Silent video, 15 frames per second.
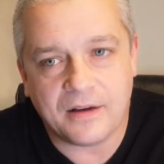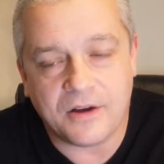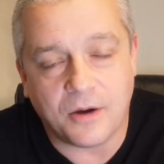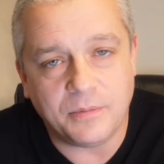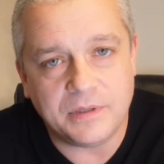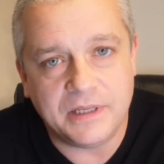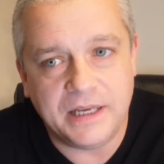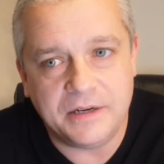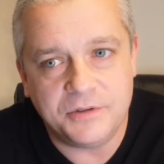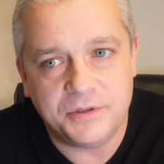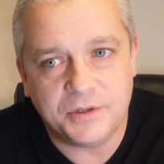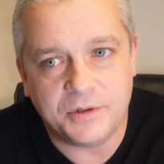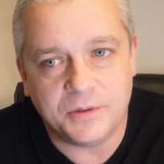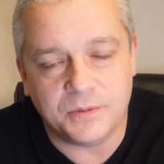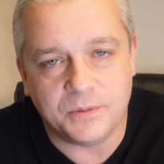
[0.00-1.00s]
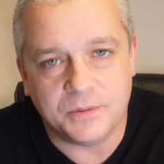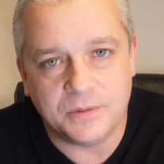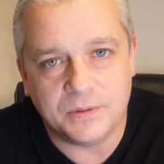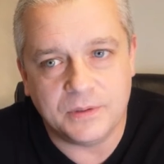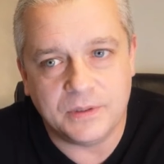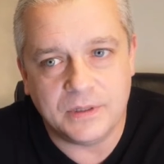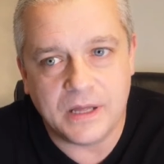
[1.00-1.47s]
couple of years ago,
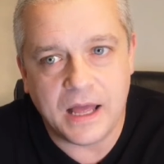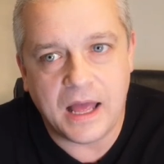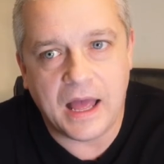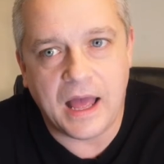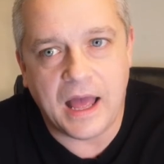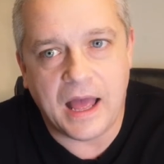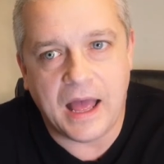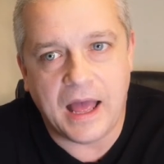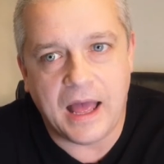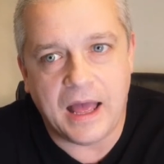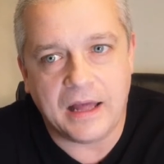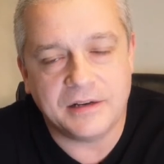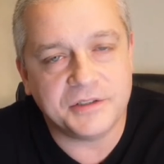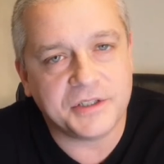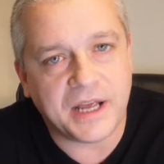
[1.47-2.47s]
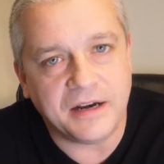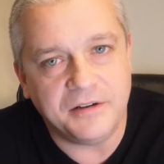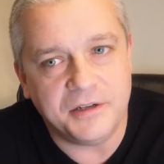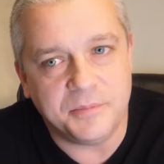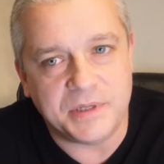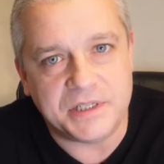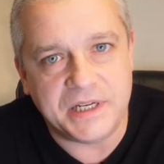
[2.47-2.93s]
and it
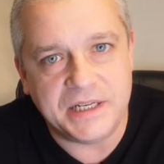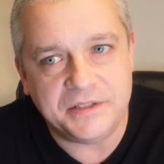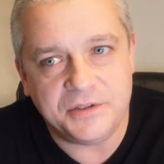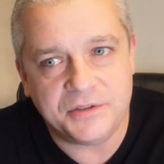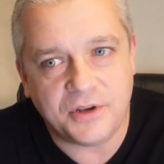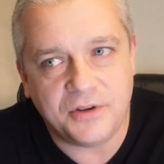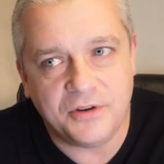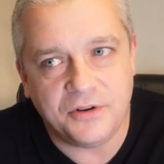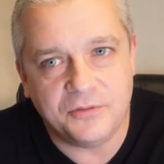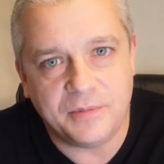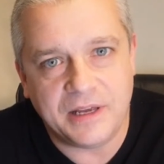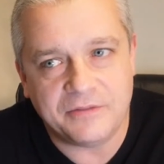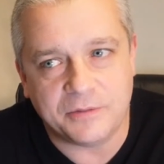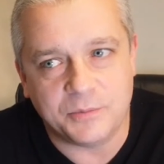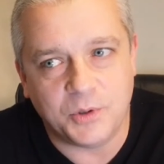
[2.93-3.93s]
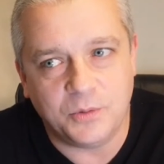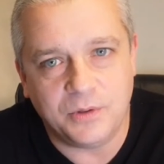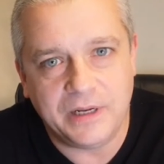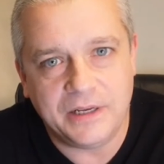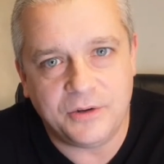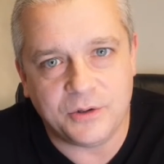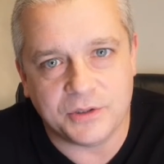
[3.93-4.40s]
scared the bejesus out of me, if I'm
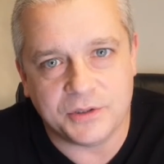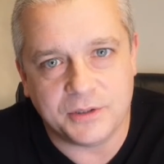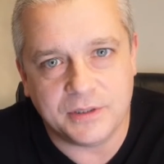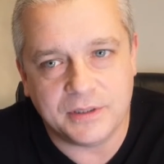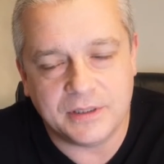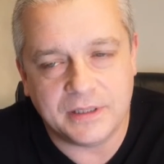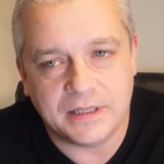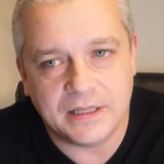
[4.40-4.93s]
totally honest.